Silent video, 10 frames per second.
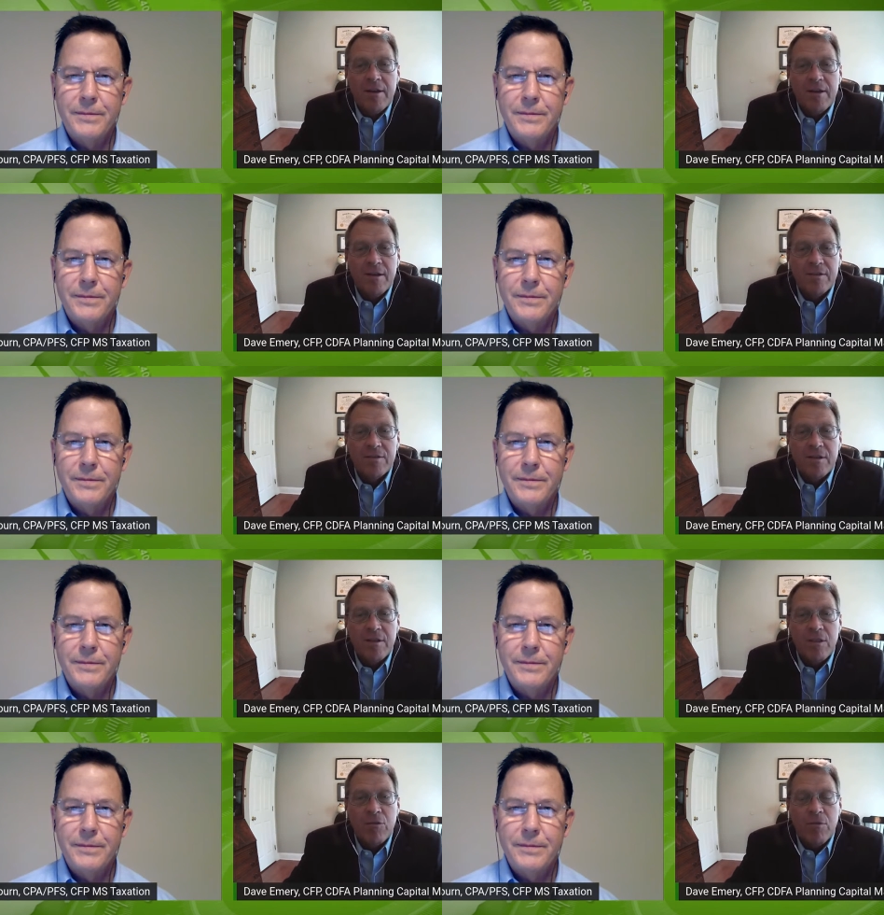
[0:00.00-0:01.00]
Speaker 1: is
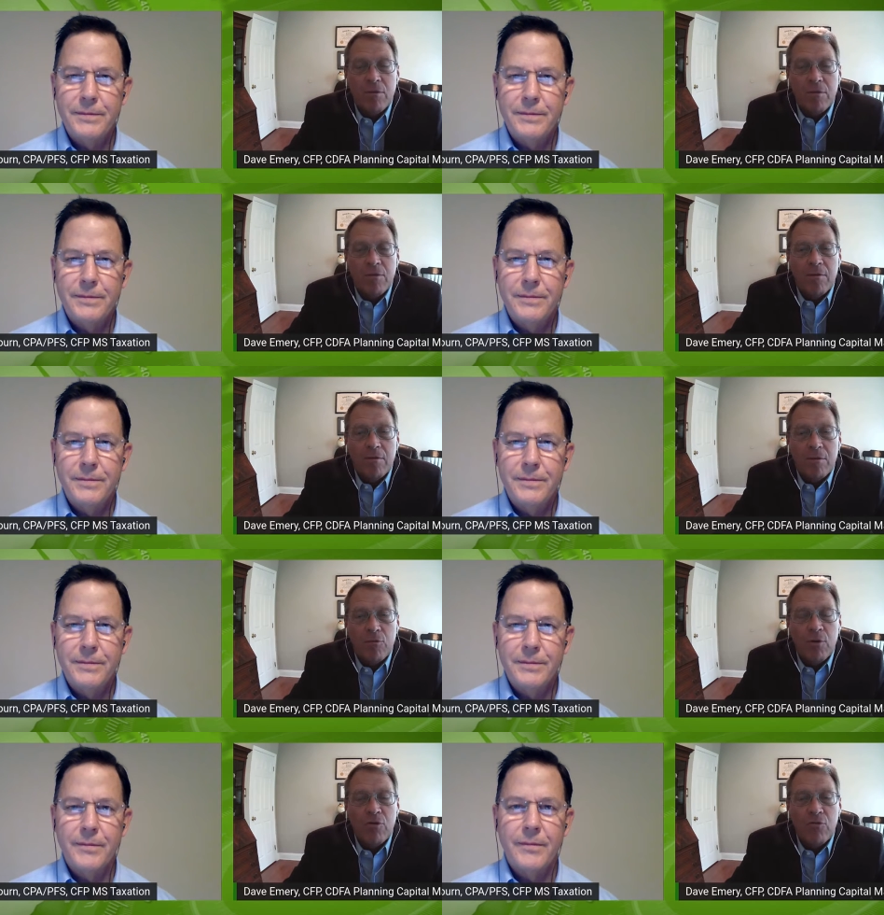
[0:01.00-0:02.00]
the the, the
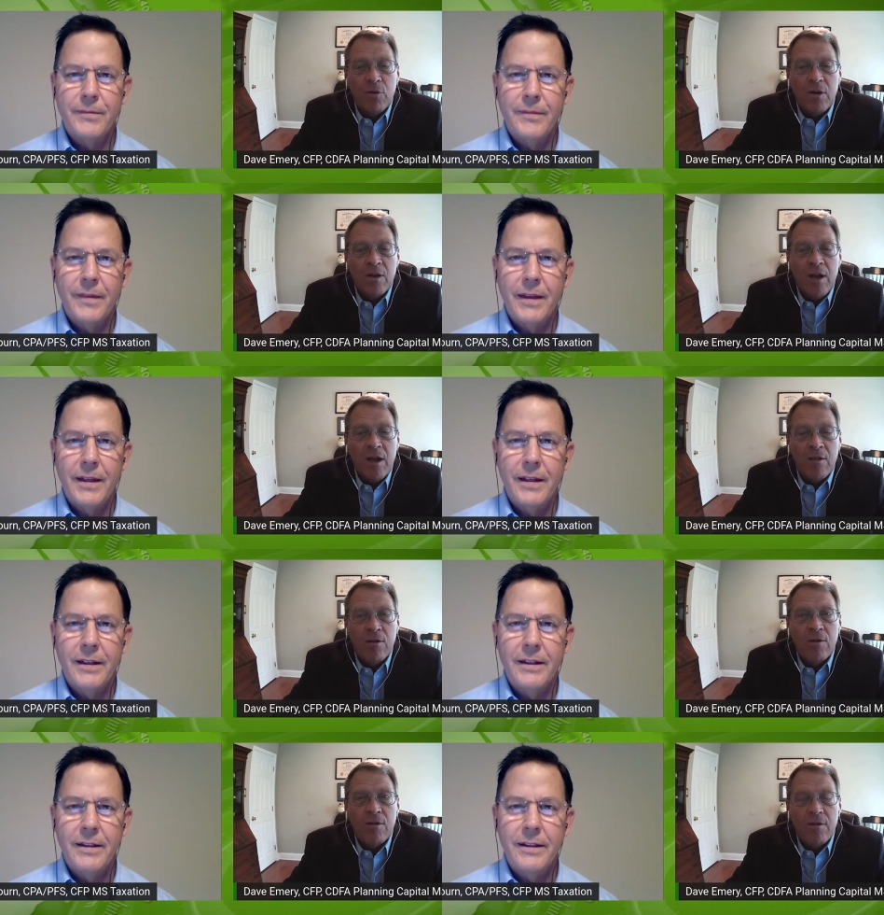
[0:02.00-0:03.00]
three trillion
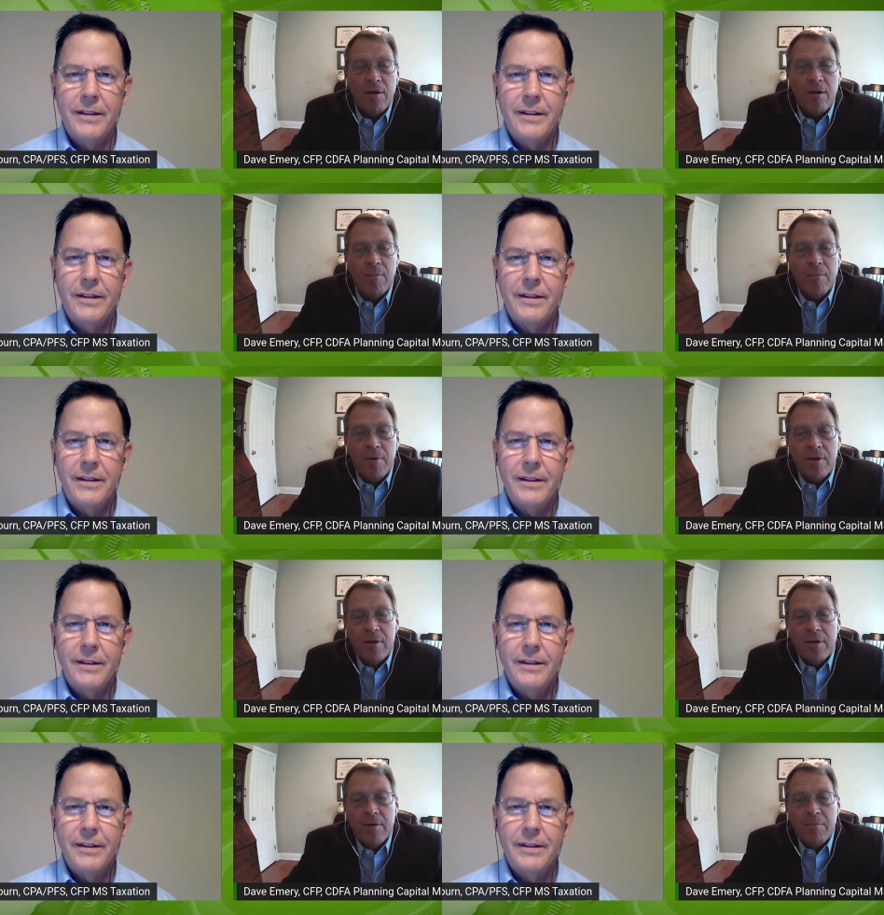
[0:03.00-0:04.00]
dollar um,
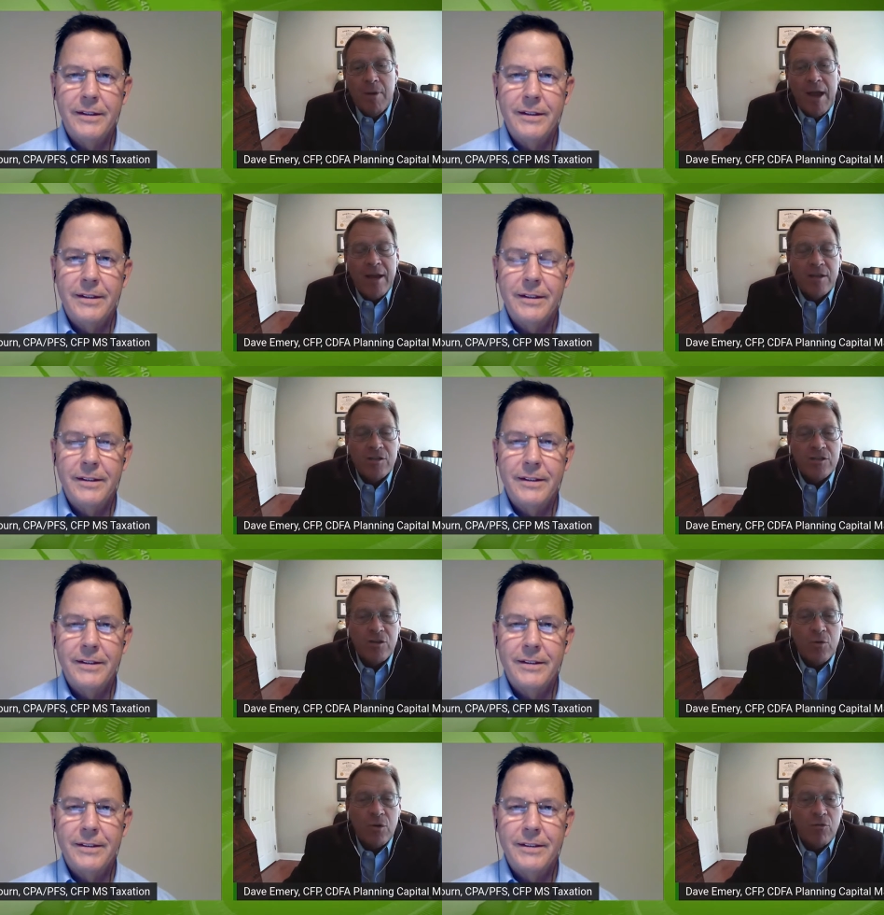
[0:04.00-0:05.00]
package that's
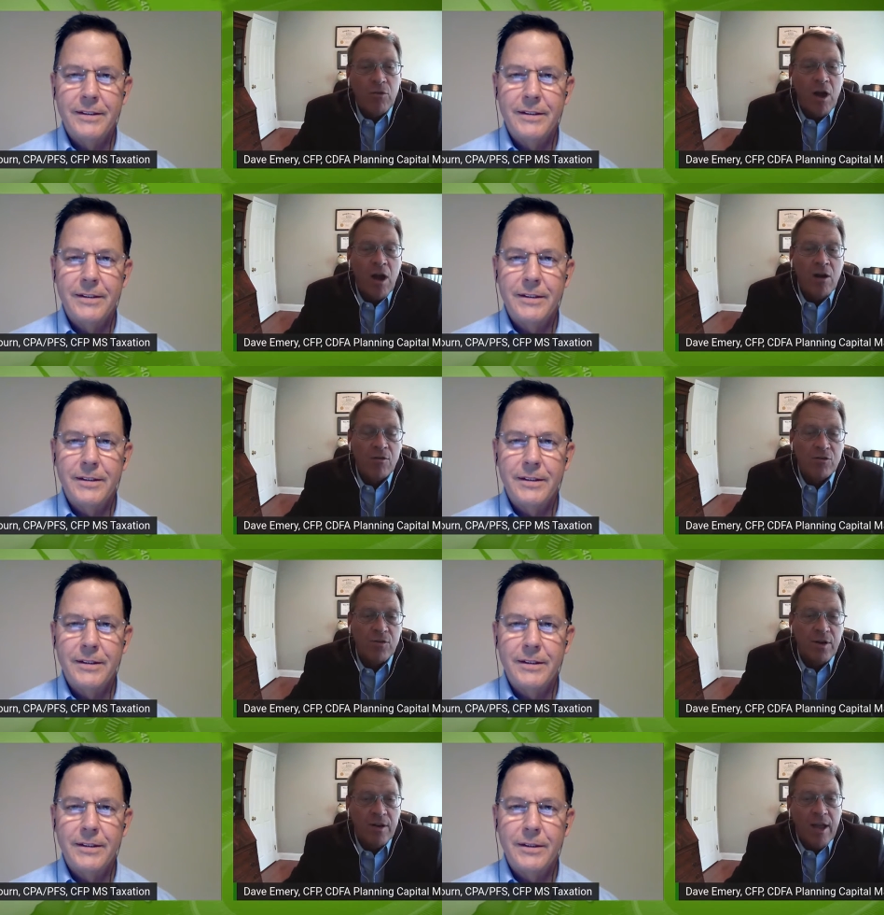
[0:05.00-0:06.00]
going through Congress
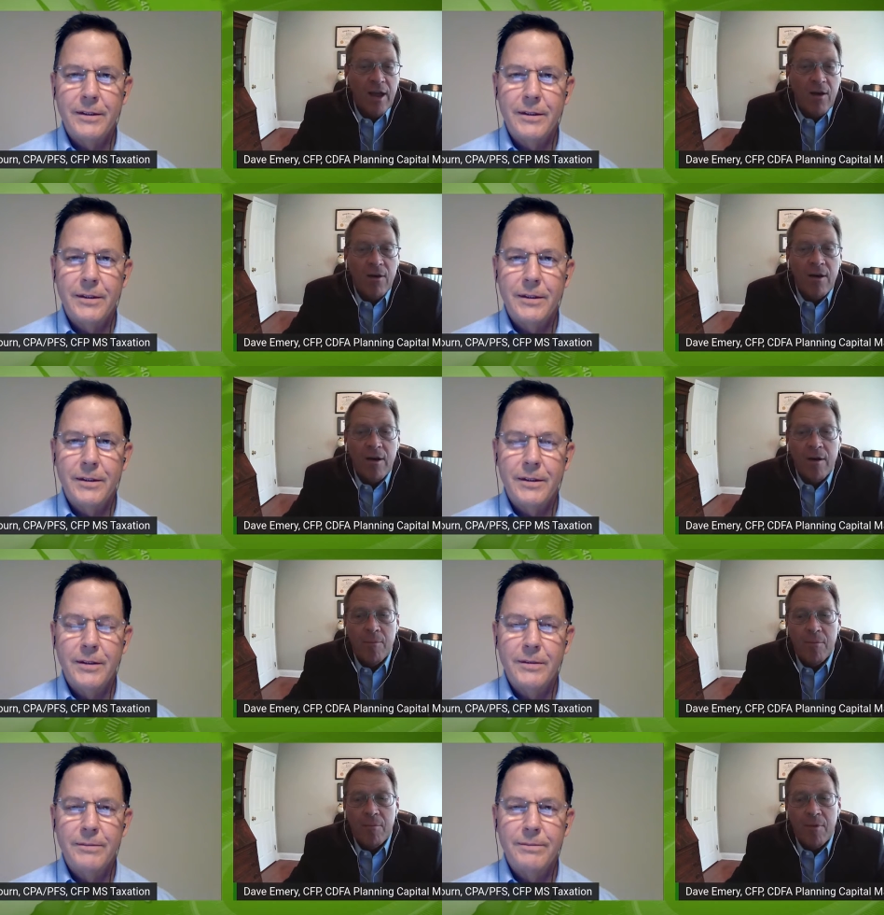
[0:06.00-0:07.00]
right now.
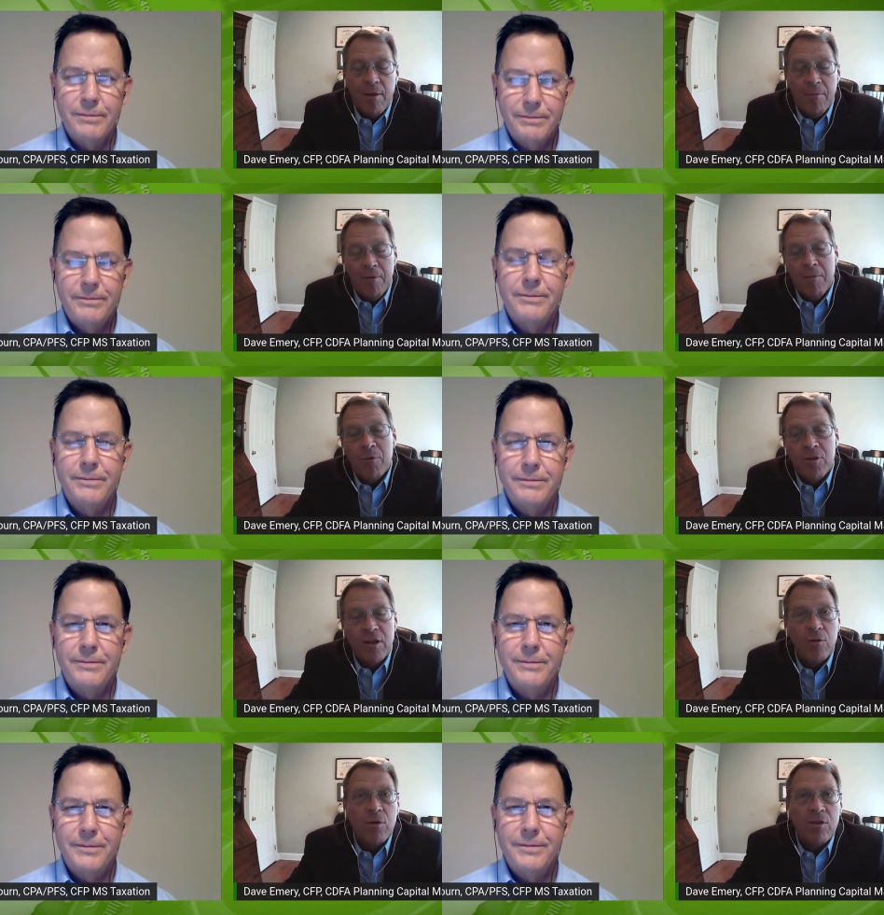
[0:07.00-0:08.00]
Um, and in
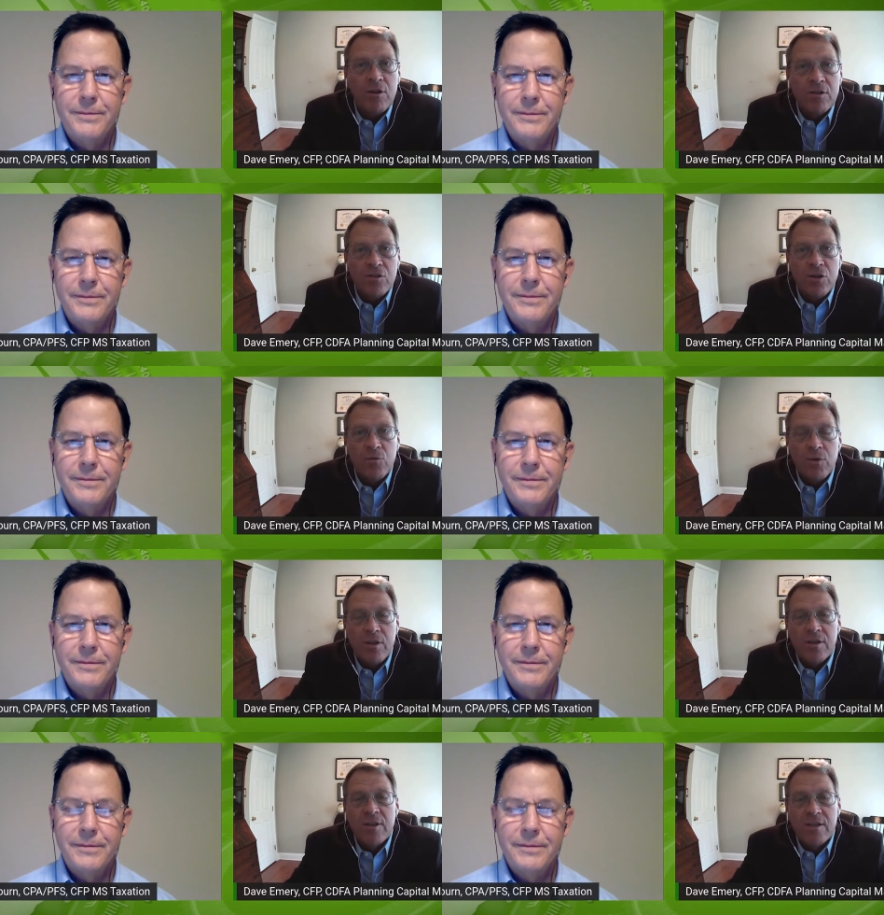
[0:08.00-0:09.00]
particular, what they're concerned
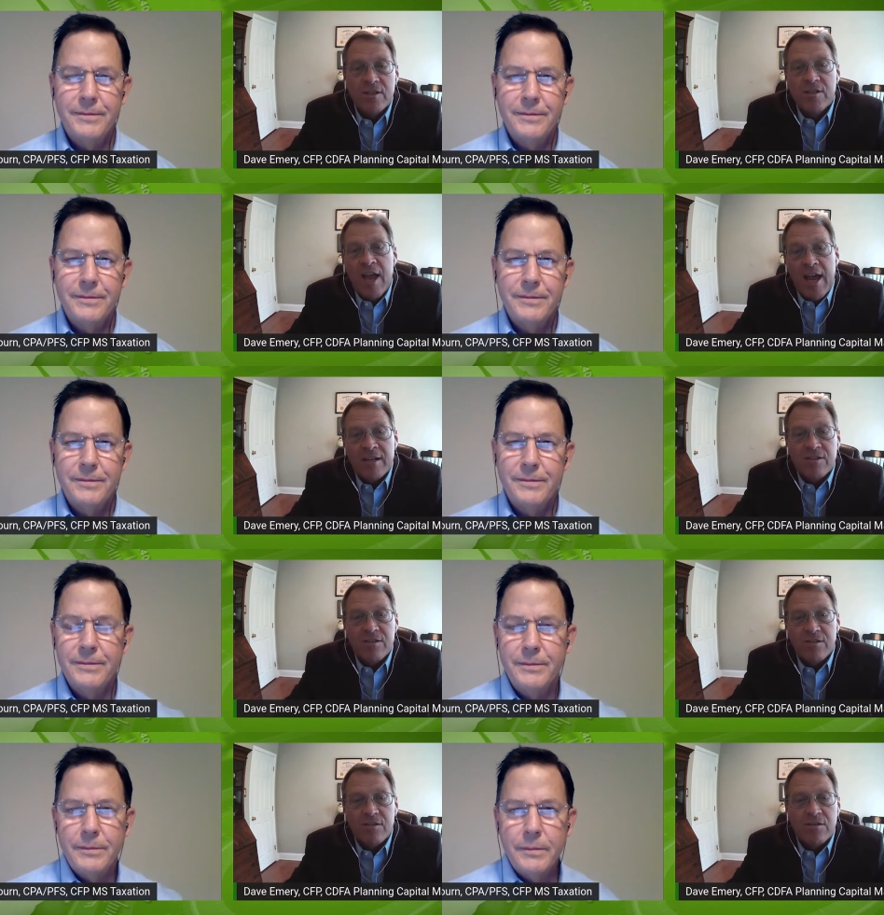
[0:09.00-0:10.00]
with is
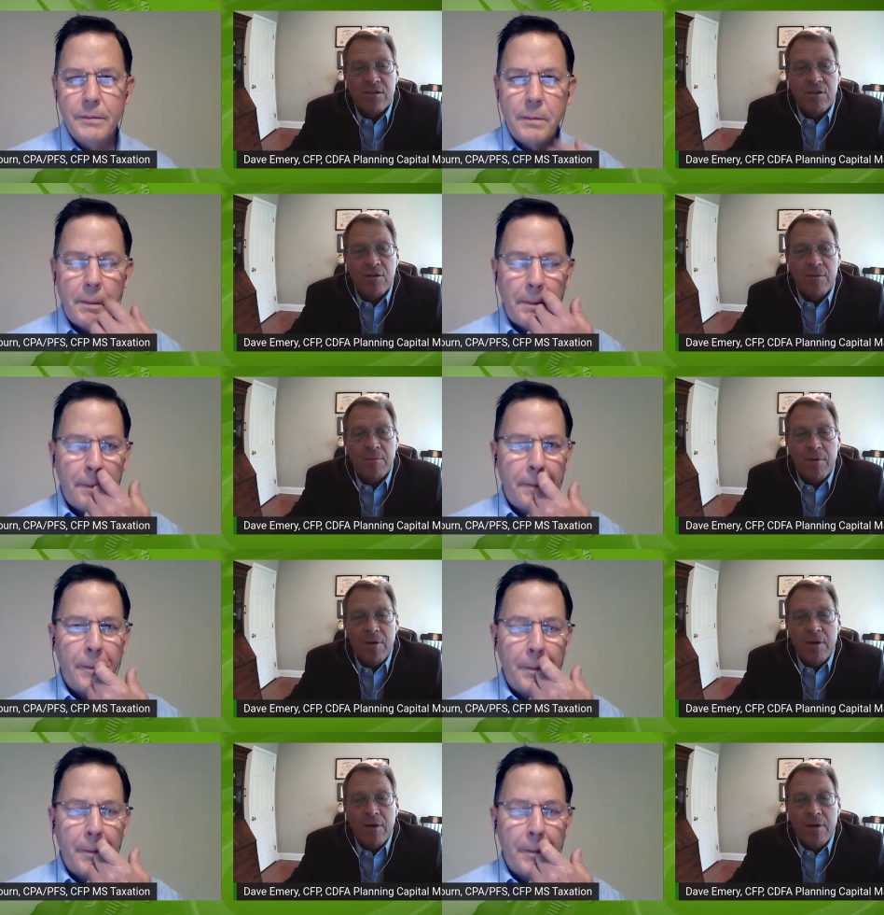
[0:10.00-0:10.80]
taxes. So, um,